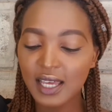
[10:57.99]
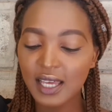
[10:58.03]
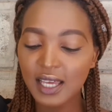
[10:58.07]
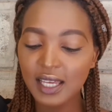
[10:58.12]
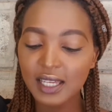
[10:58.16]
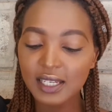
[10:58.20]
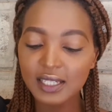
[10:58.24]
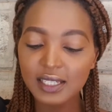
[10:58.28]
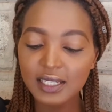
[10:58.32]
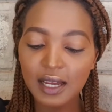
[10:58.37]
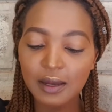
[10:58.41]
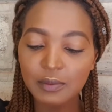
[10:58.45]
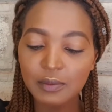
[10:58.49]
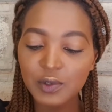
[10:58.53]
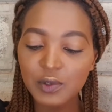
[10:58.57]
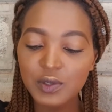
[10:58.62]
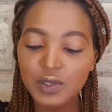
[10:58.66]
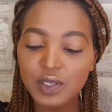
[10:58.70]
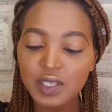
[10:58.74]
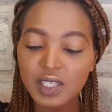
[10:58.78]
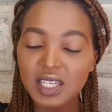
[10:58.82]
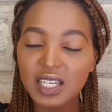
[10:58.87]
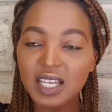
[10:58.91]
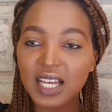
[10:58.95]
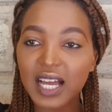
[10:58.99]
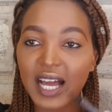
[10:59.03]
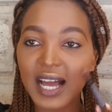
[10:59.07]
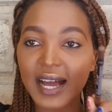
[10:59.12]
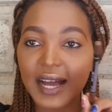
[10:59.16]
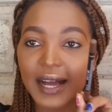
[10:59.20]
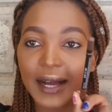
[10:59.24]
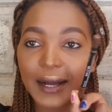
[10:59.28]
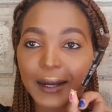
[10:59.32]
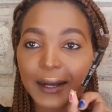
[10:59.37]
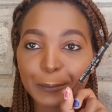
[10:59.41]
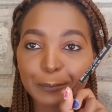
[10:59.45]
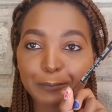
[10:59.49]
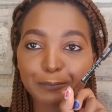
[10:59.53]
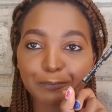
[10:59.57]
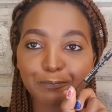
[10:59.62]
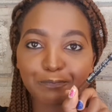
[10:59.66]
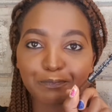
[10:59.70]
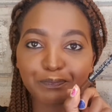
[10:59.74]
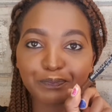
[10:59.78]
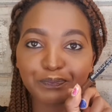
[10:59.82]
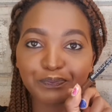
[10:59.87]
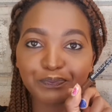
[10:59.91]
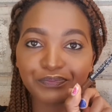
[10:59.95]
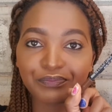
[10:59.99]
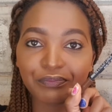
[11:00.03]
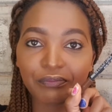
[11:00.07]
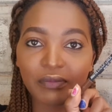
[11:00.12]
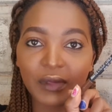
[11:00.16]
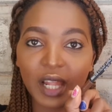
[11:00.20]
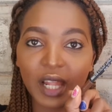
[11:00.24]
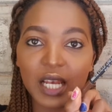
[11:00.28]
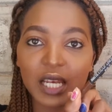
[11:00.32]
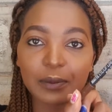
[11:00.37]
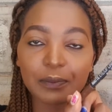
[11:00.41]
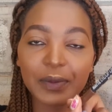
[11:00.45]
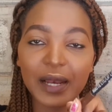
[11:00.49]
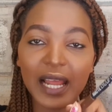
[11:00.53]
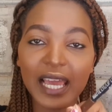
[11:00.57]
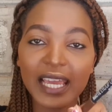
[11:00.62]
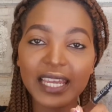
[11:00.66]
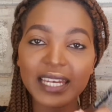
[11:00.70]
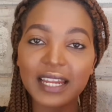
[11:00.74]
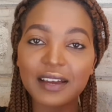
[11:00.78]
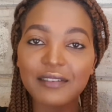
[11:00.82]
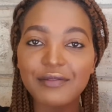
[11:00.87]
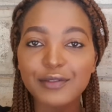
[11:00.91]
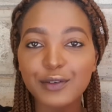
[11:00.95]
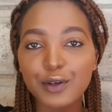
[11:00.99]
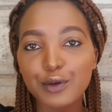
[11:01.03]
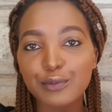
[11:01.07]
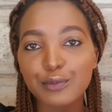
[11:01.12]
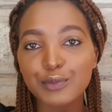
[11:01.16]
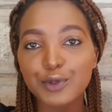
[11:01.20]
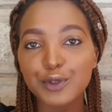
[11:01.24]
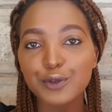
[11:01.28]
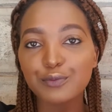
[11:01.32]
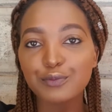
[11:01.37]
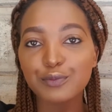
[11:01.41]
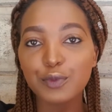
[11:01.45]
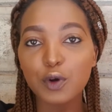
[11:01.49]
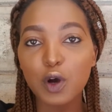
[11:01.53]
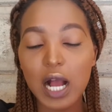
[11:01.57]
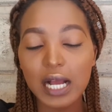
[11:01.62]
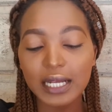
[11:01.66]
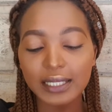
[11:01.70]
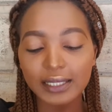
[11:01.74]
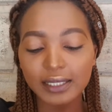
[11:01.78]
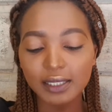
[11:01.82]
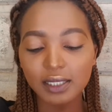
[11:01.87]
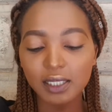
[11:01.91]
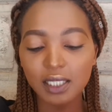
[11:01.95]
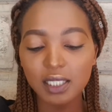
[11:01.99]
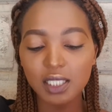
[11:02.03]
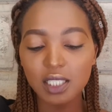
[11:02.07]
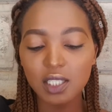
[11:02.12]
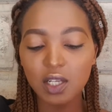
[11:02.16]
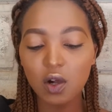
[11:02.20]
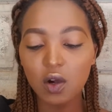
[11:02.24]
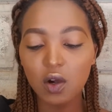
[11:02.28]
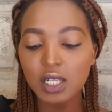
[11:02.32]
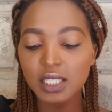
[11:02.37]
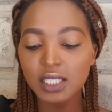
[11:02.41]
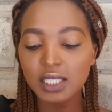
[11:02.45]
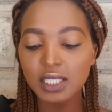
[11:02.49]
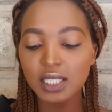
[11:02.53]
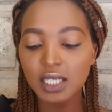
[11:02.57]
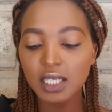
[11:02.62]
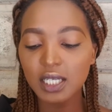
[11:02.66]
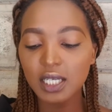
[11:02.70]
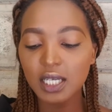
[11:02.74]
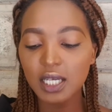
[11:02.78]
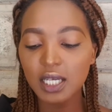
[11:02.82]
And I'm using lip liner from Dubois. It's called